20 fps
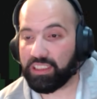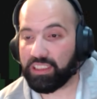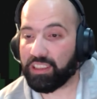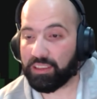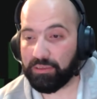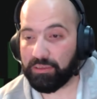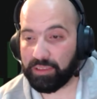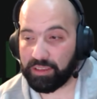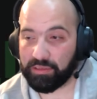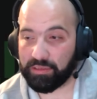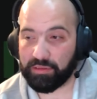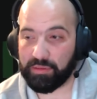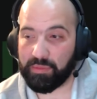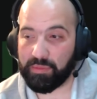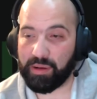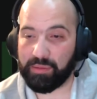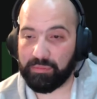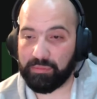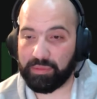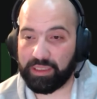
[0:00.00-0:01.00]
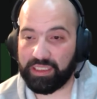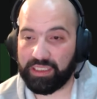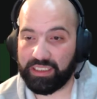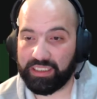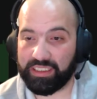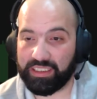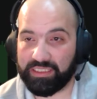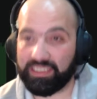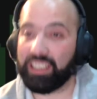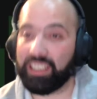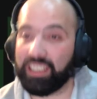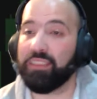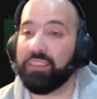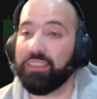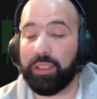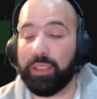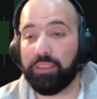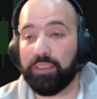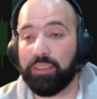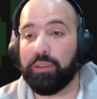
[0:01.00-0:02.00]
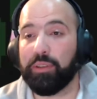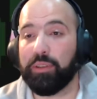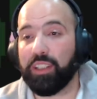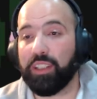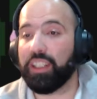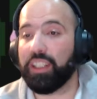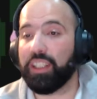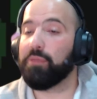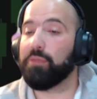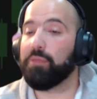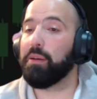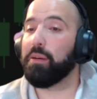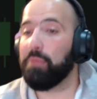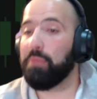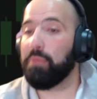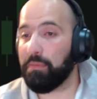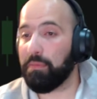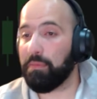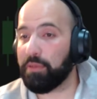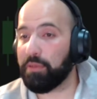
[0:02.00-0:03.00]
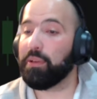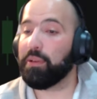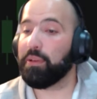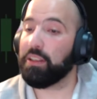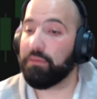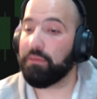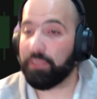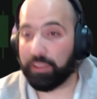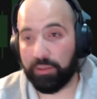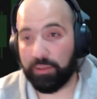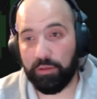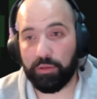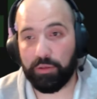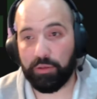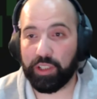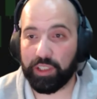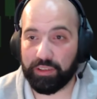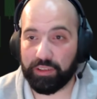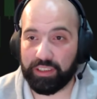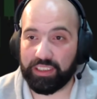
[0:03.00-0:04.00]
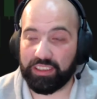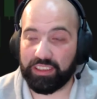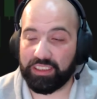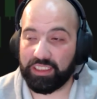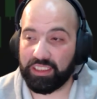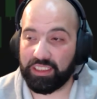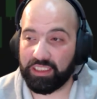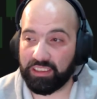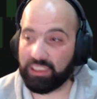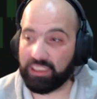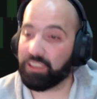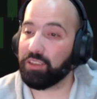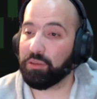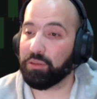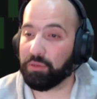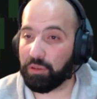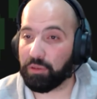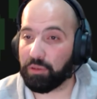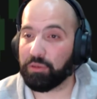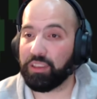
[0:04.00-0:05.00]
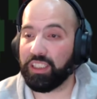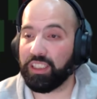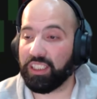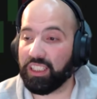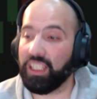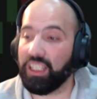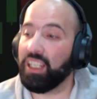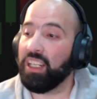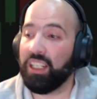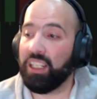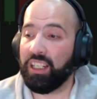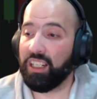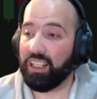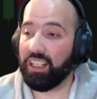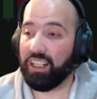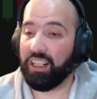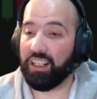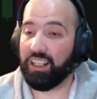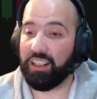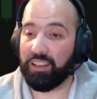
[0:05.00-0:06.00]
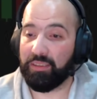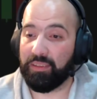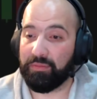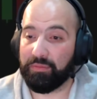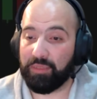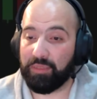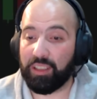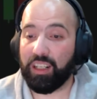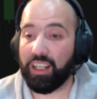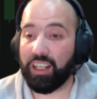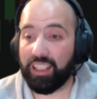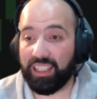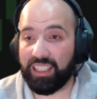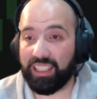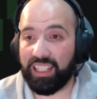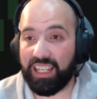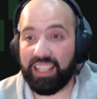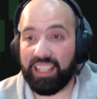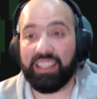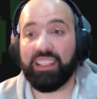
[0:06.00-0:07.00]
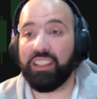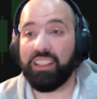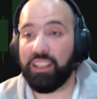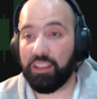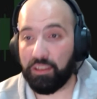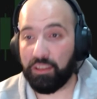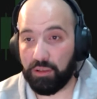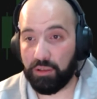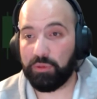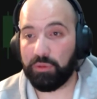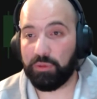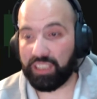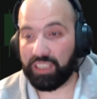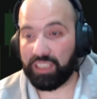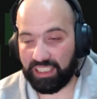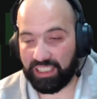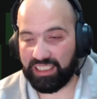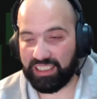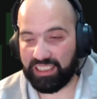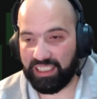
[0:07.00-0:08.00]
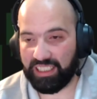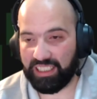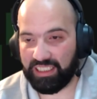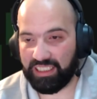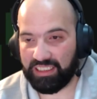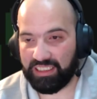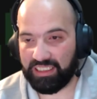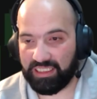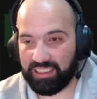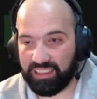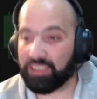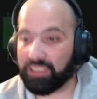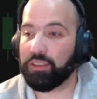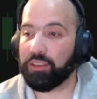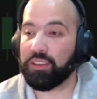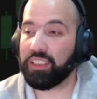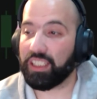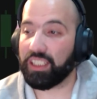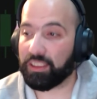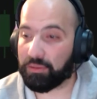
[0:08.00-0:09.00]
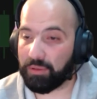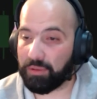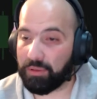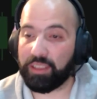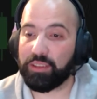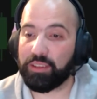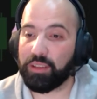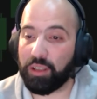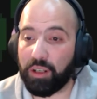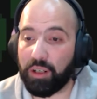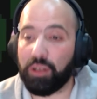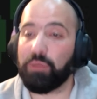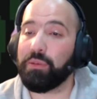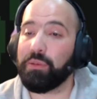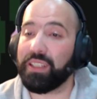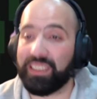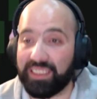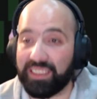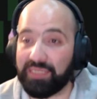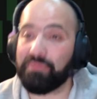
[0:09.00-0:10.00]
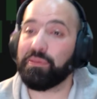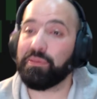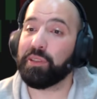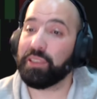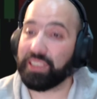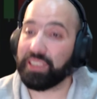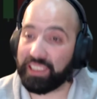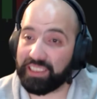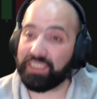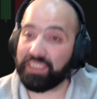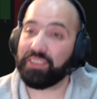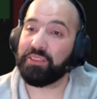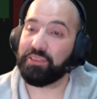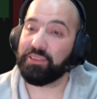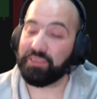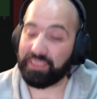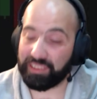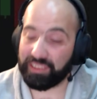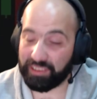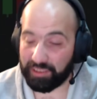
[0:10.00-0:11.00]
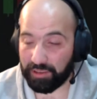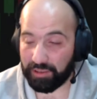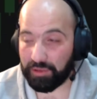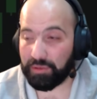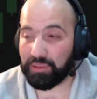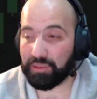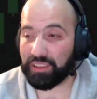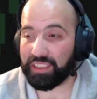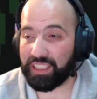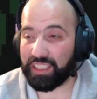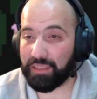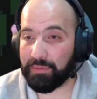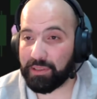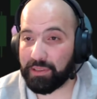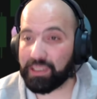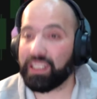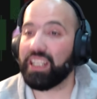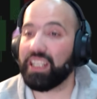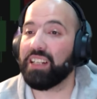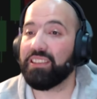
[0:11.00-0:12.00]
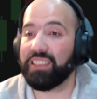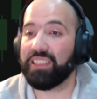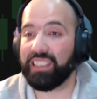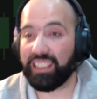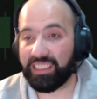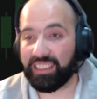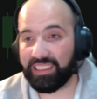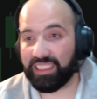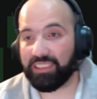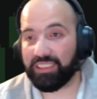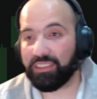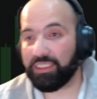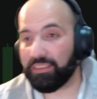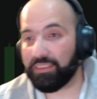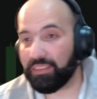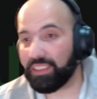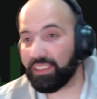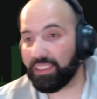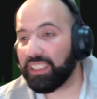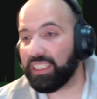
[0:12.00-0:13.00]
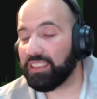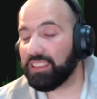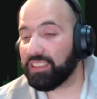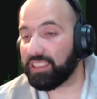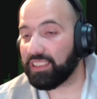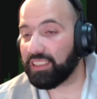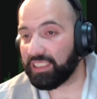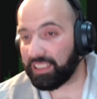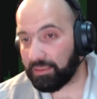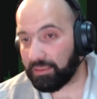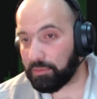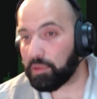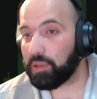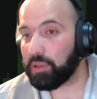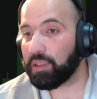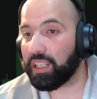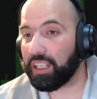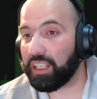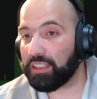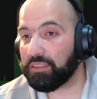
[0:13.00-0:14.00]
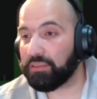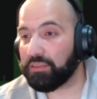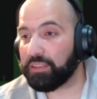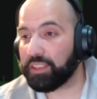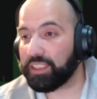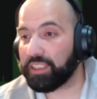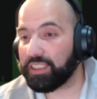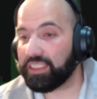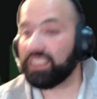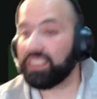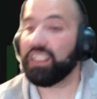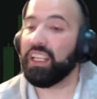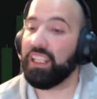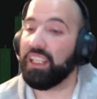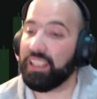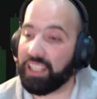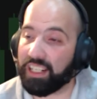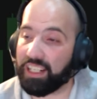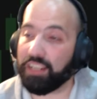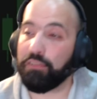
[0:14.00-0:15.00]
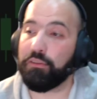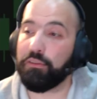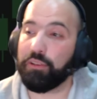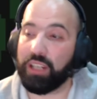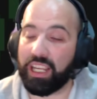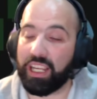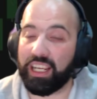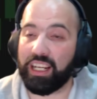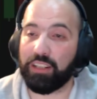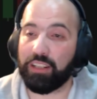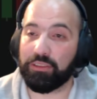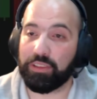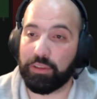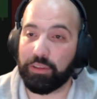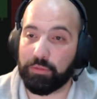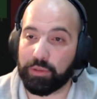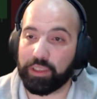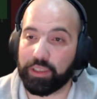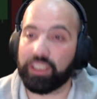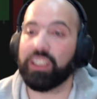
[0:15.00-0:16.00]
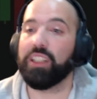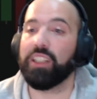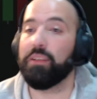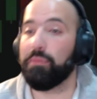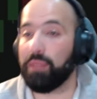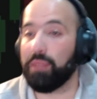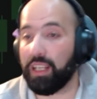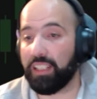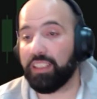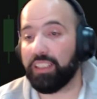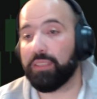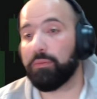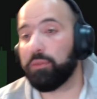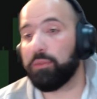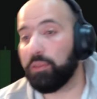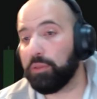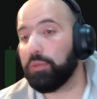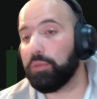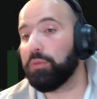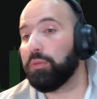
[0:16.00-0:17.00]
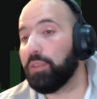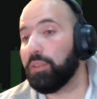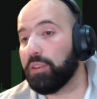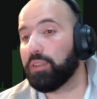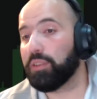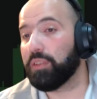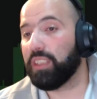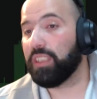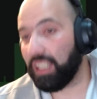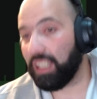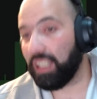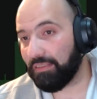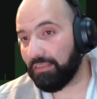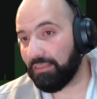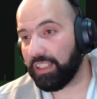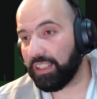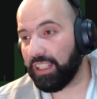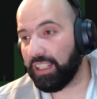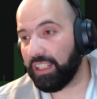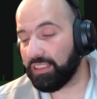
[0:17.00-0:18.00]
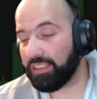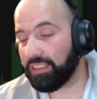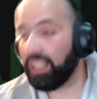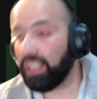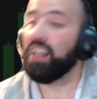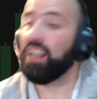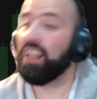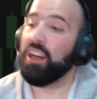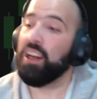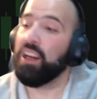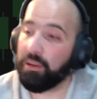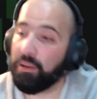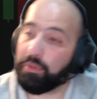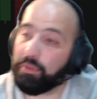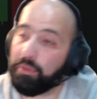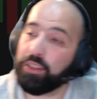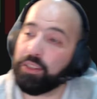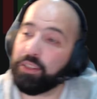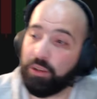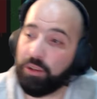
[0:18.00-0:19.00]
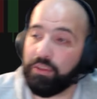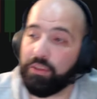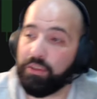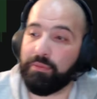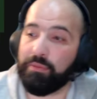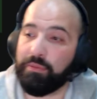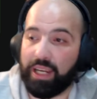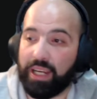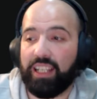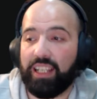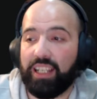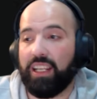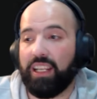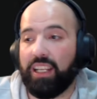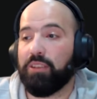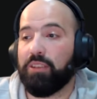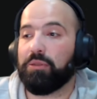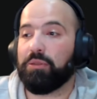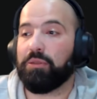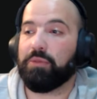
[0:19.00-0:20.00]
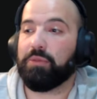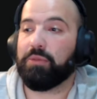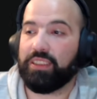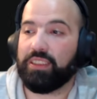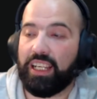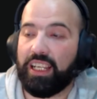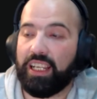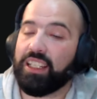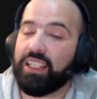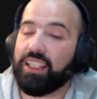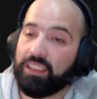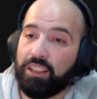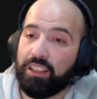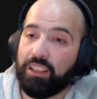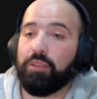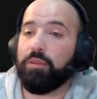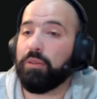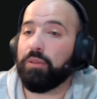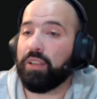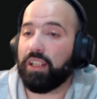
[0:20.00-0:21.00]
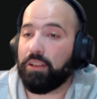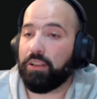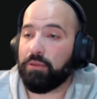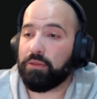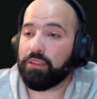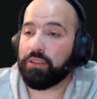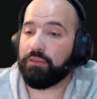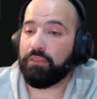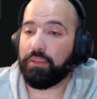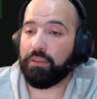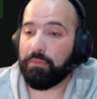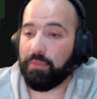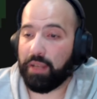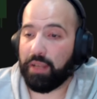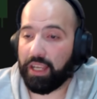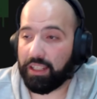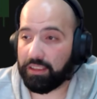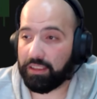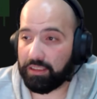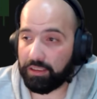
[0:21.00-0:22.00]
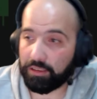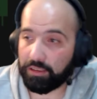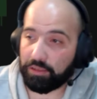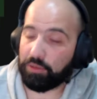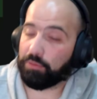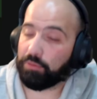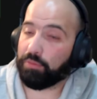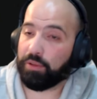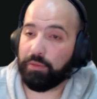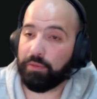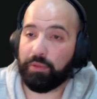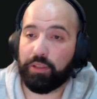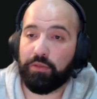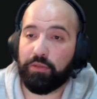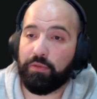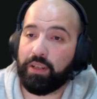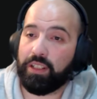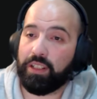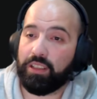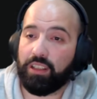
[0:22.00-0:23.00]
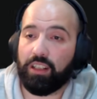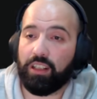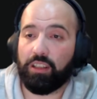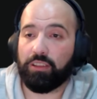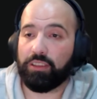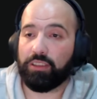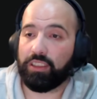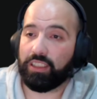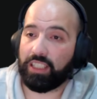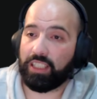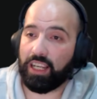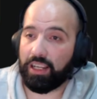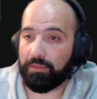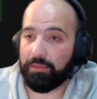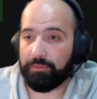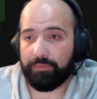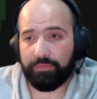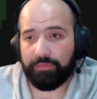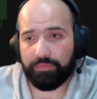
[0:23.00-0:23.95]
Always remember, right? Because we're talking about paper money, virtual currency. And so Cody, luckily he didn't lose anything. And so that's why it's always important to use a demo account, test out different things on a demo account first, and then if you like how they work, apply them to your live account. But going back, like Cody was saying, you can use a VPS to pretty much trade all the time.